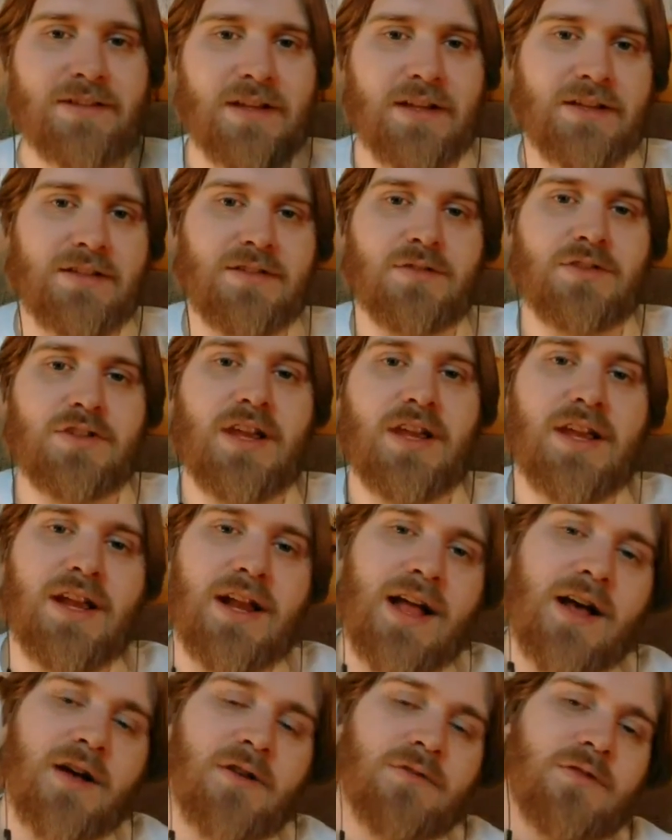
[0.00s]
Uh, so check it
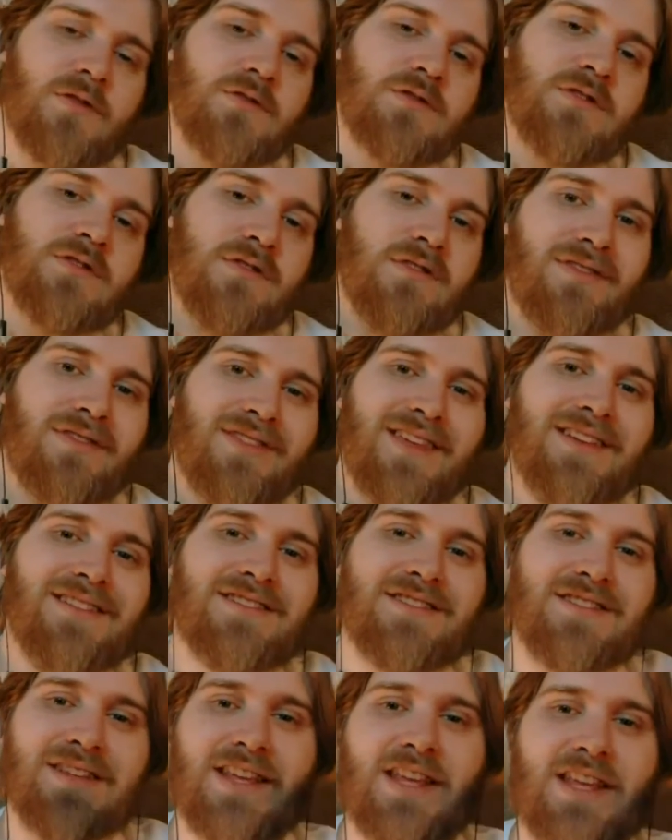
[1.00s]
out. Those are the
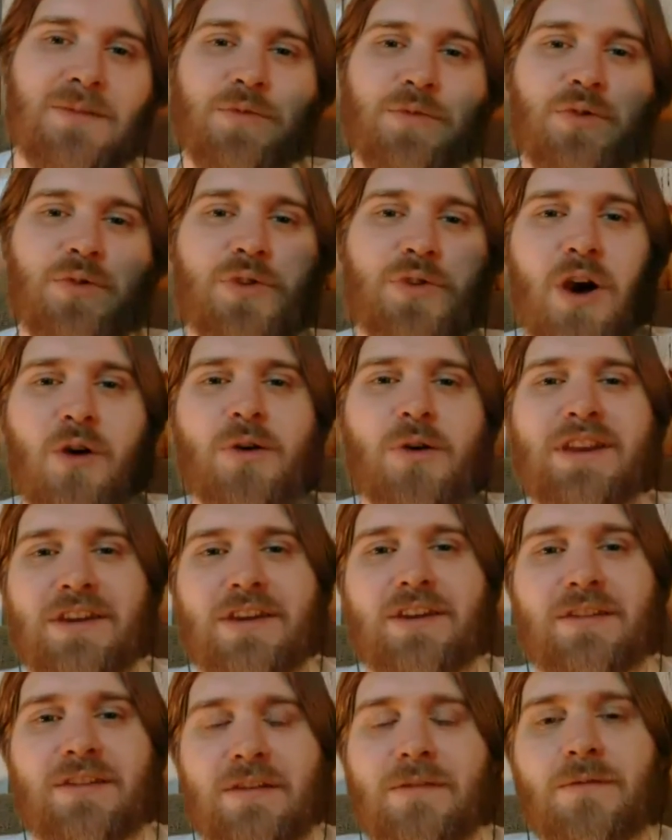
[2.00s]
things to keep you going